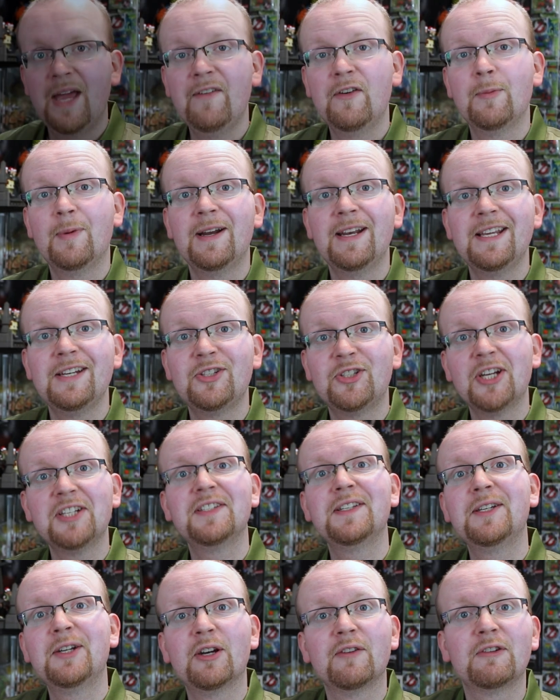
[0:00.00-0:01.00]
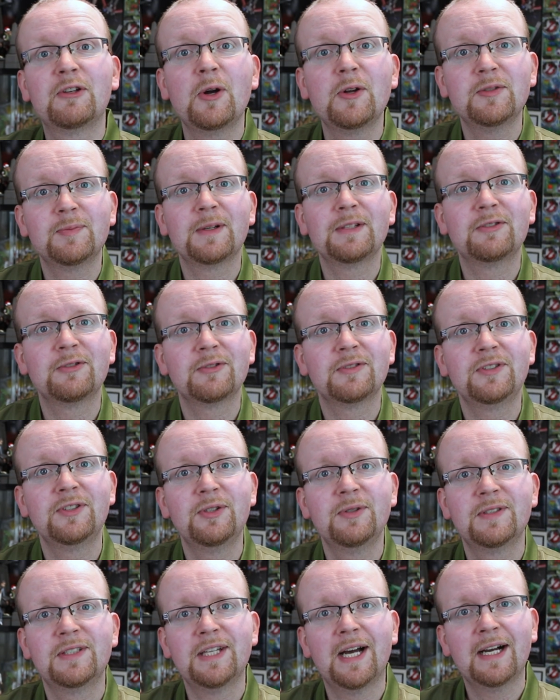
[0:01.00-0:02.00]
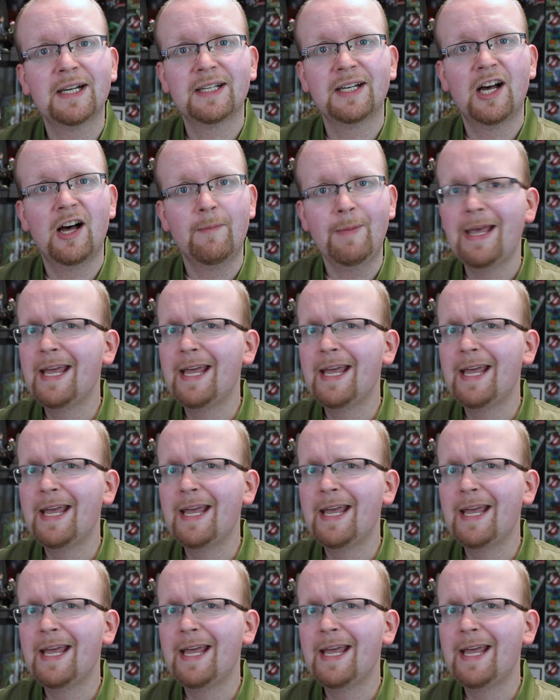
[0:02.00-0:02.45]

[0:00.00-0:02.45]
everybody, Jason here of GhostbustersNews.com,